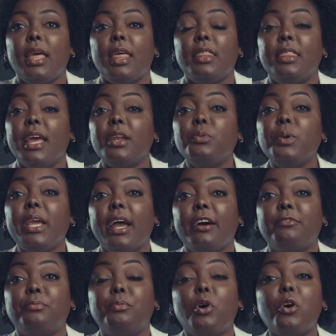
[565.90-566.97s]
Then we
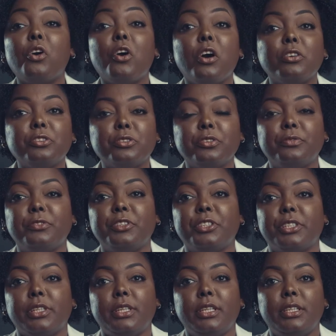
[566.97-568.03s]
have more
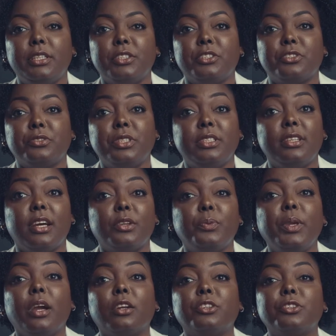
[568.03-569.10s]
controversial industries that
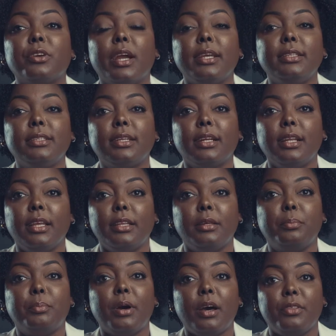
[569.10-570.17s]
we are trying to clear the
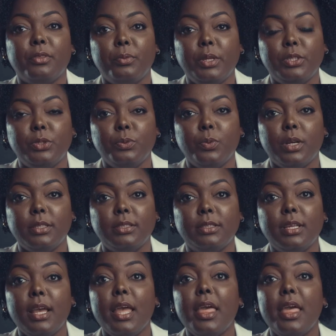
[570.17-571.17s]
pathway towards.